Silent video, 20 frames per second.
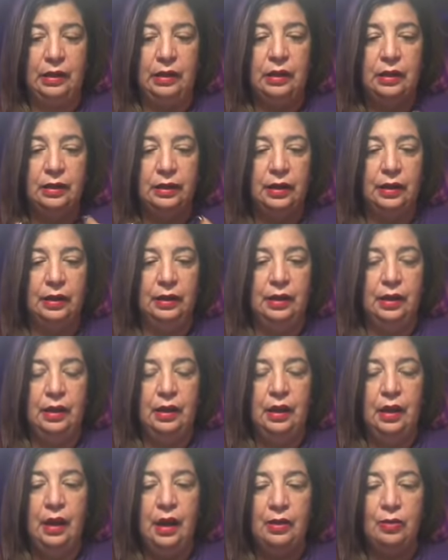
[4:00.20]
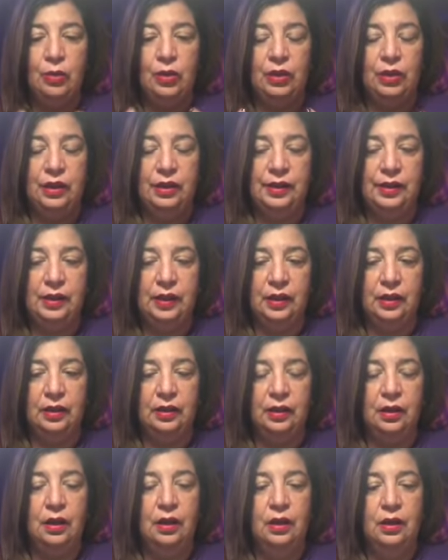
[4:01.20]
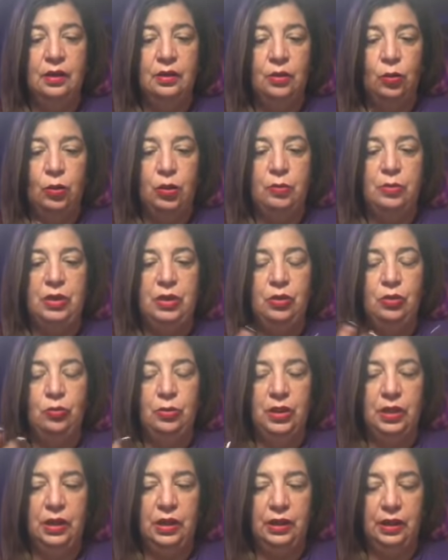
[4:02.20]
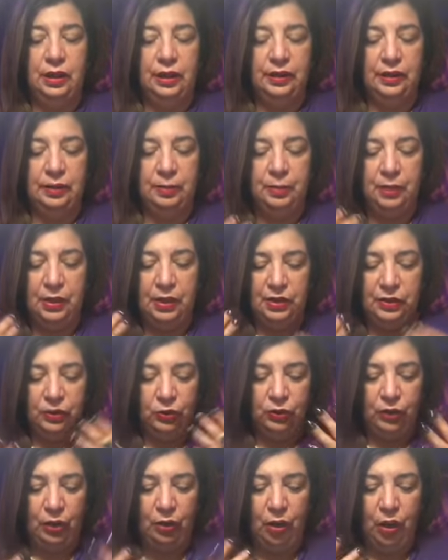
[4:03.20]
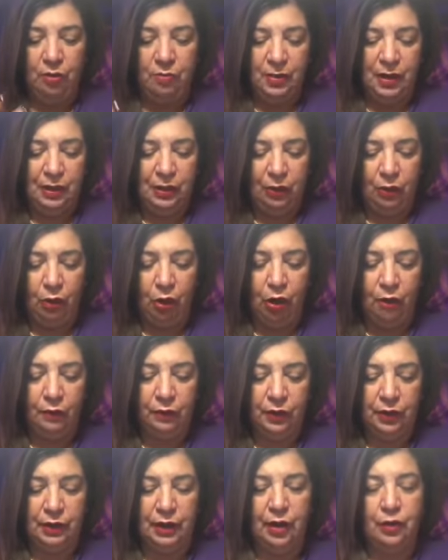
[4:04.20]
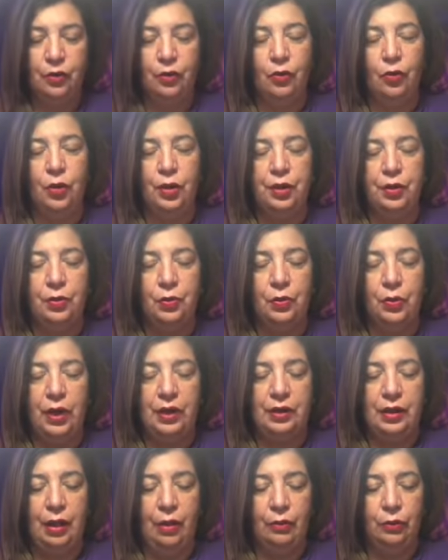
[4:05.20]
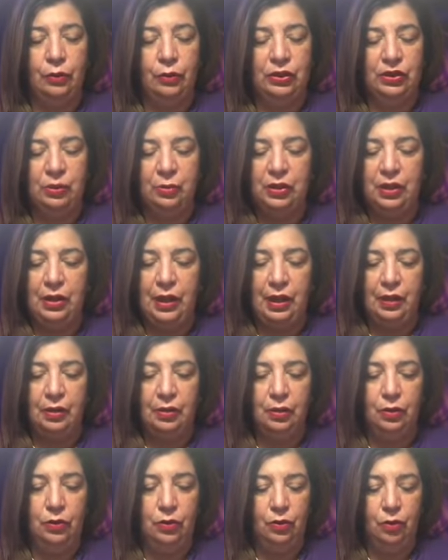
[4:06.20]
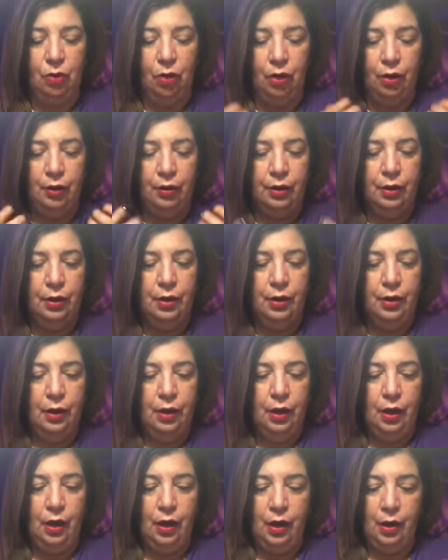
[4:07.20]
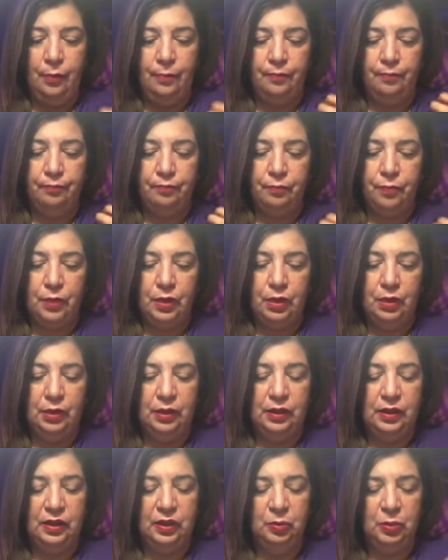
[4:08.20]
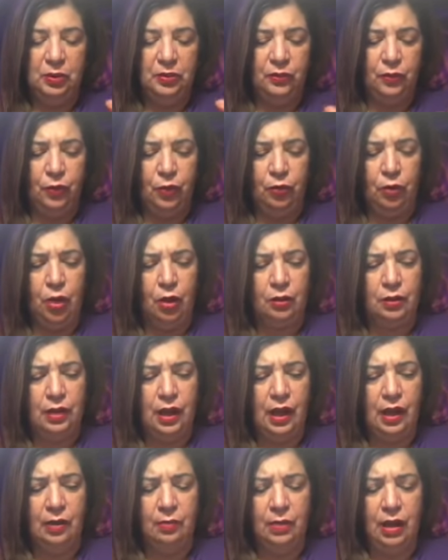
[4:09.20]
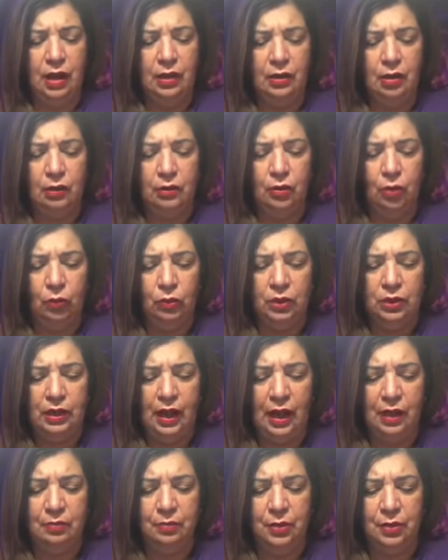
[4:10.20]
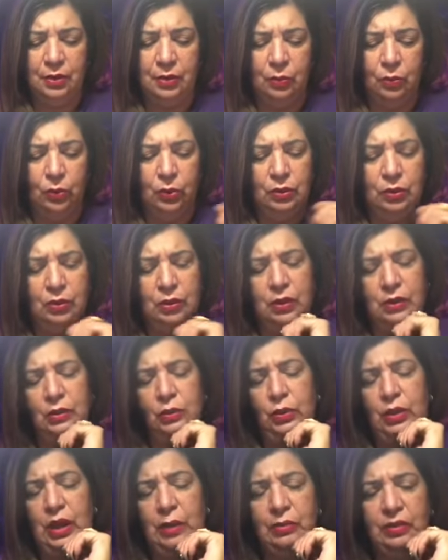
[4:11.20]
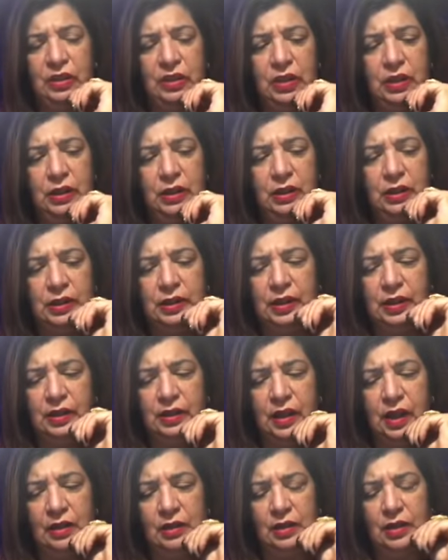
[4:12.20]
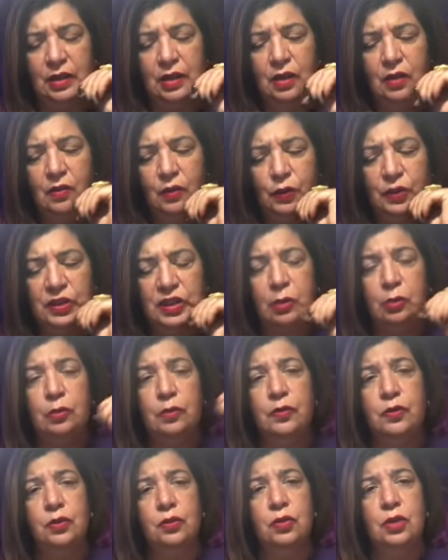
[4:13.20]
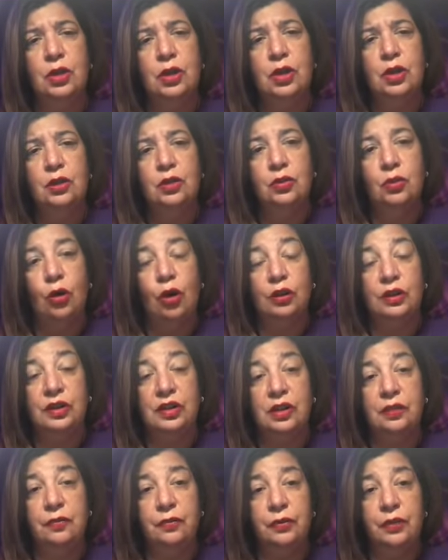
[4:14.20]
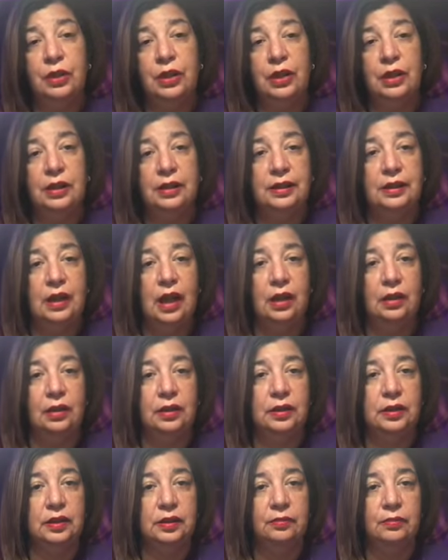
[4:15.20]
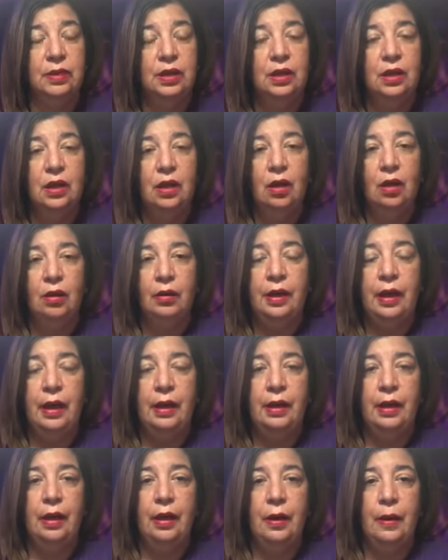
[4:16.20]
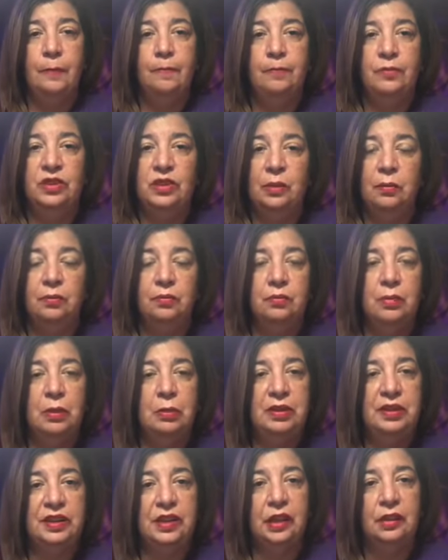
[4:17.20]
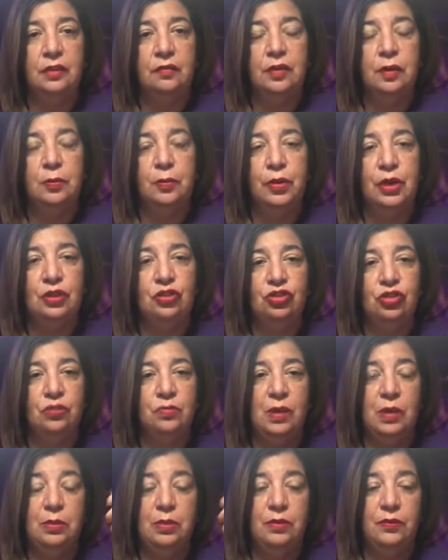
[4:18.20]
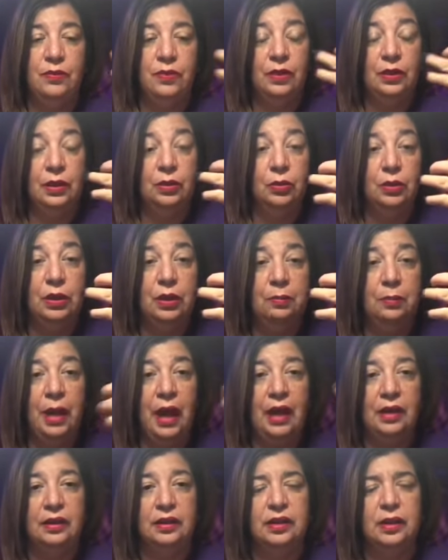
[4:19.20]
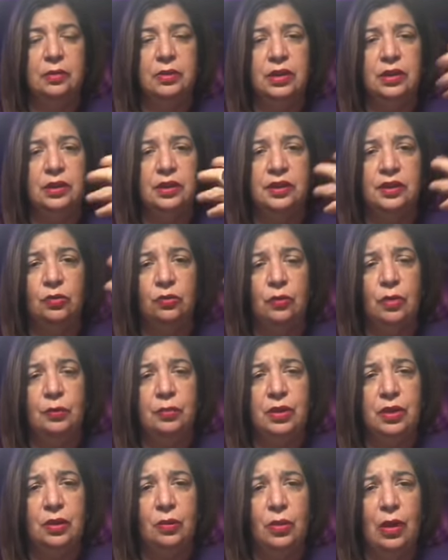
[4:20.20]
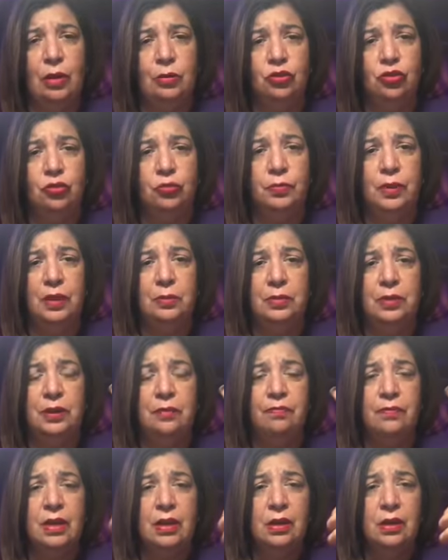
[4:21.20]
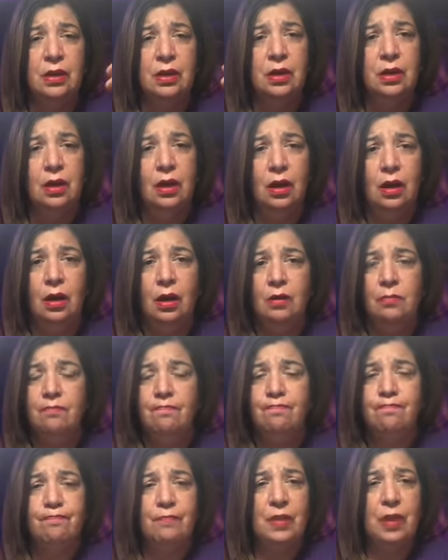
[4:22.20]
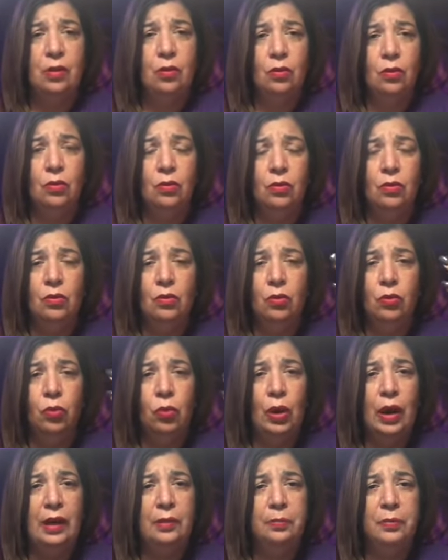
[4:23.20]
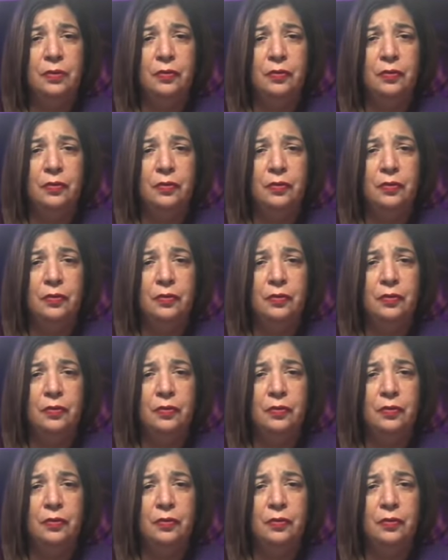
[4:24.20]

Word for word: healing and releasing, there will be new beginnings because there's a lot of mental conflict that you're going through right now. There's something that you are, um, this has been for a long time. And not only that, but what, what I'm seeing is, is that for some of you, you are suffering in silence. Okay, um, so maybe slight of depression, maybe feeling really bad, something disrupted around you, maybe, um, right